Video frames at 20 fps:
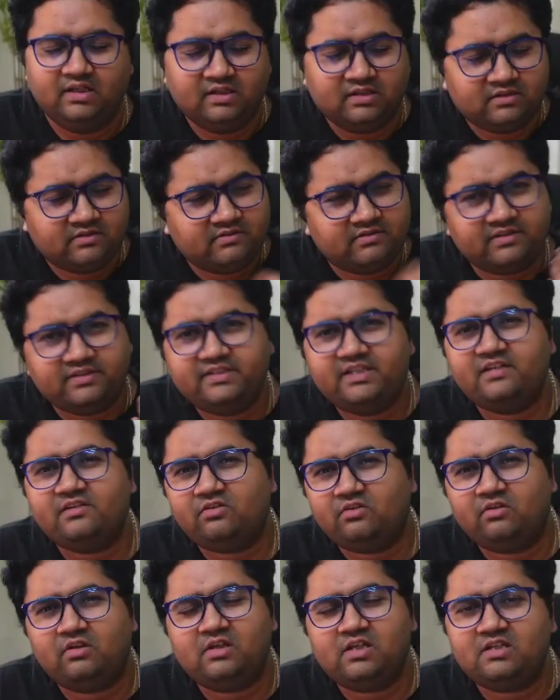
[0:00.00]

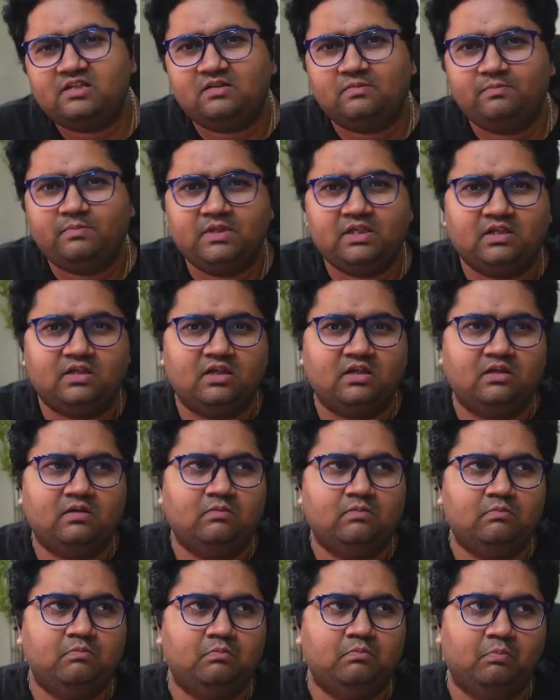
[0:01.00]
Traditionally
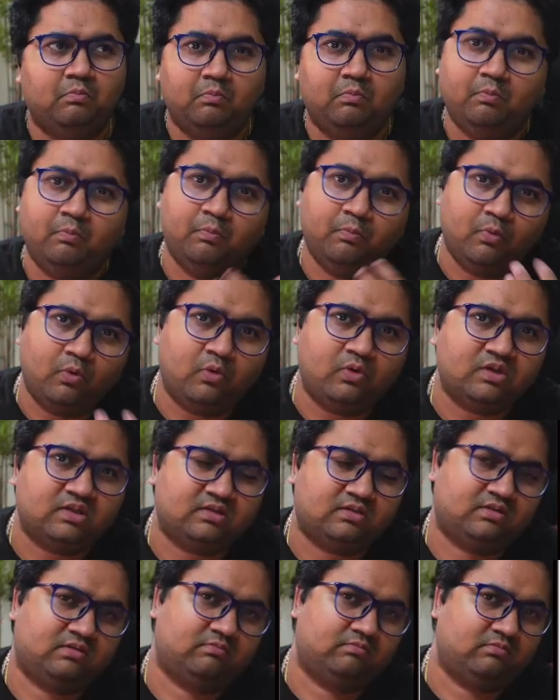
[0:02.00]
speaking,
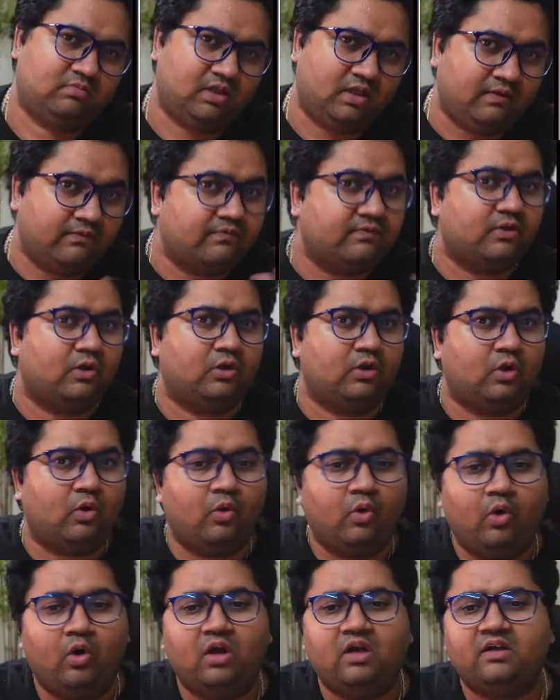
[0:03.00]
most, if not
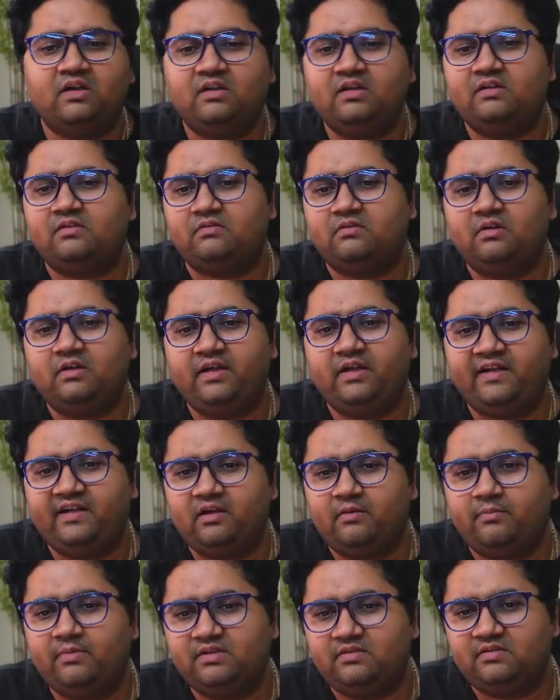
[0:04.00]
all, relational
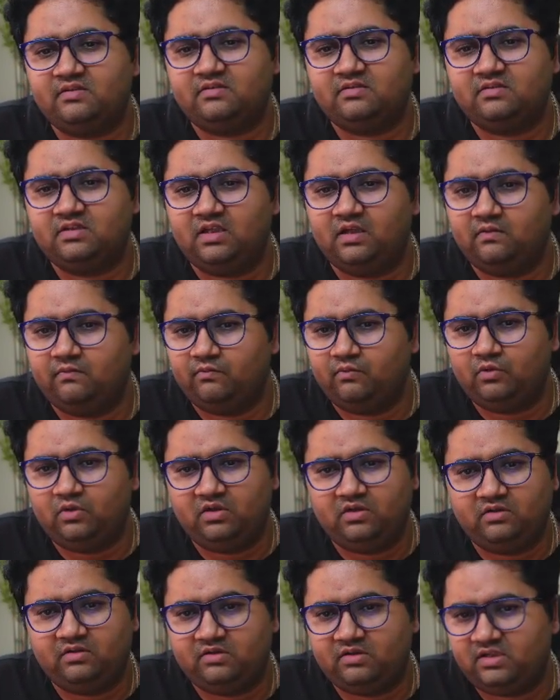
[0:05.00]
databases, they would
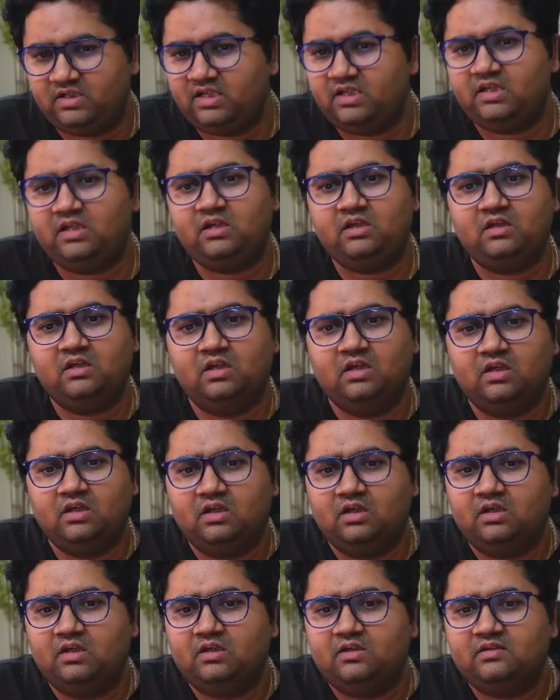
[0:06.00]
really
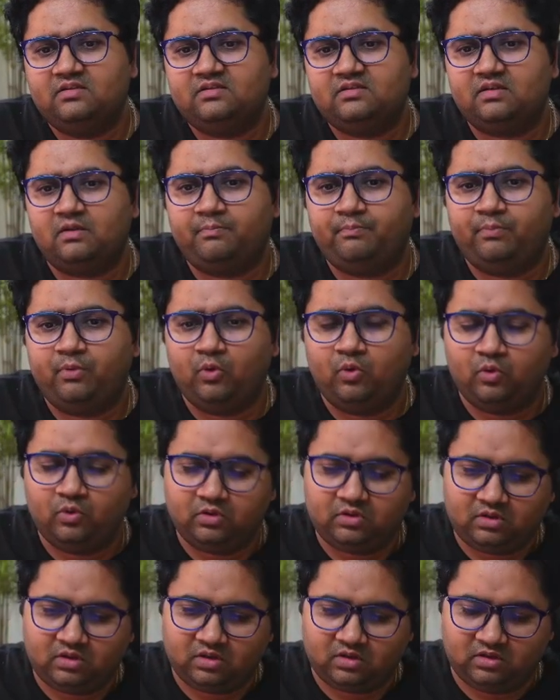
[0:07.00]

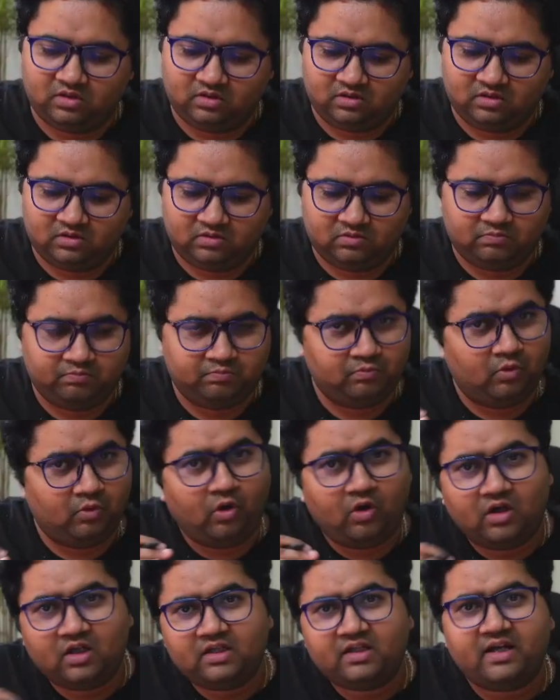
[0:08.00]
support
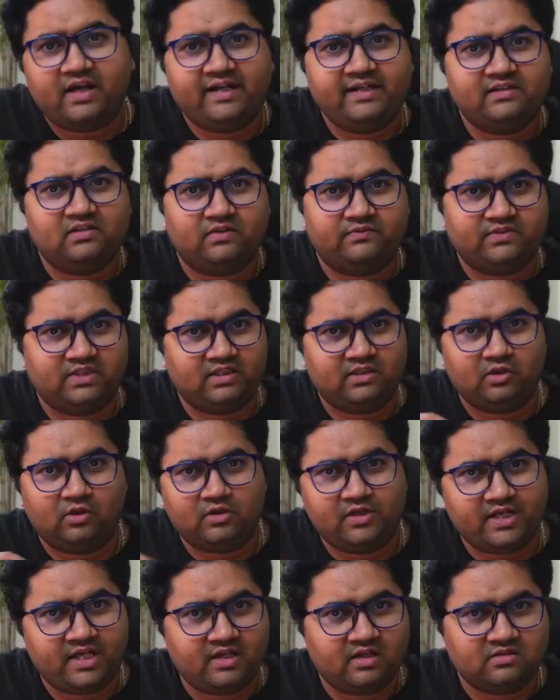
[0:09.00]
all kinds of
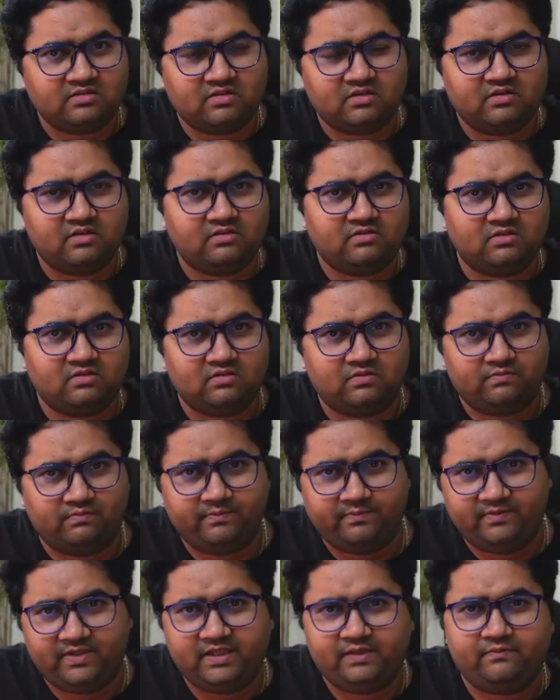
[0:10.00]
security considerations,
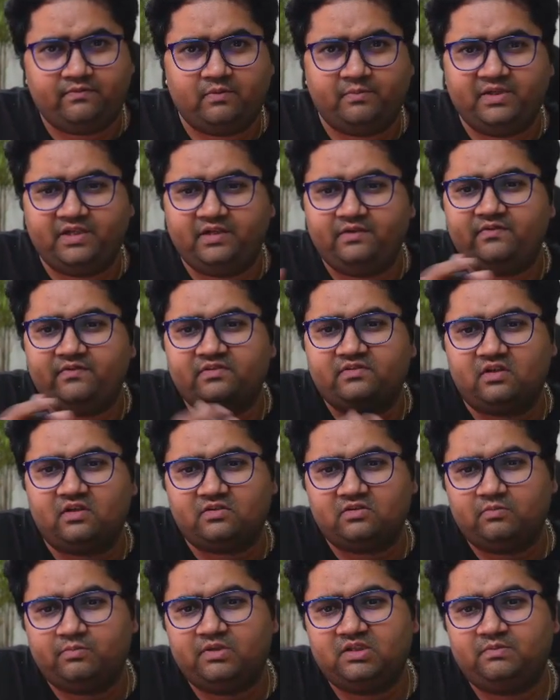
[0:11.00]
be it from an
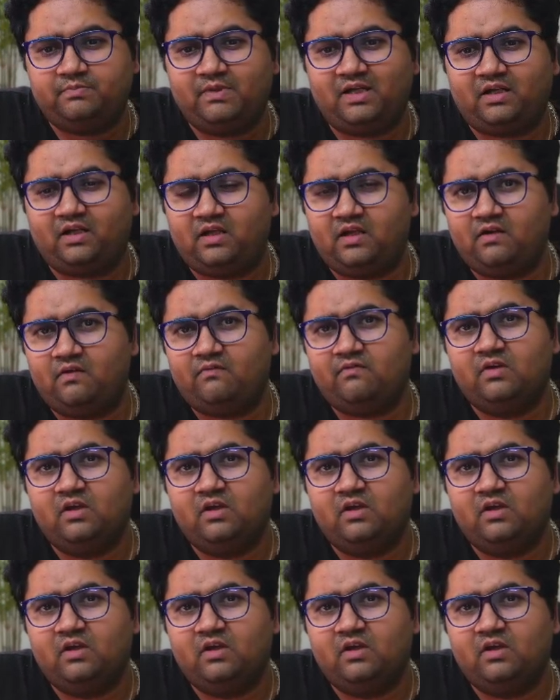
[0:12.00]
infrastructure perspective,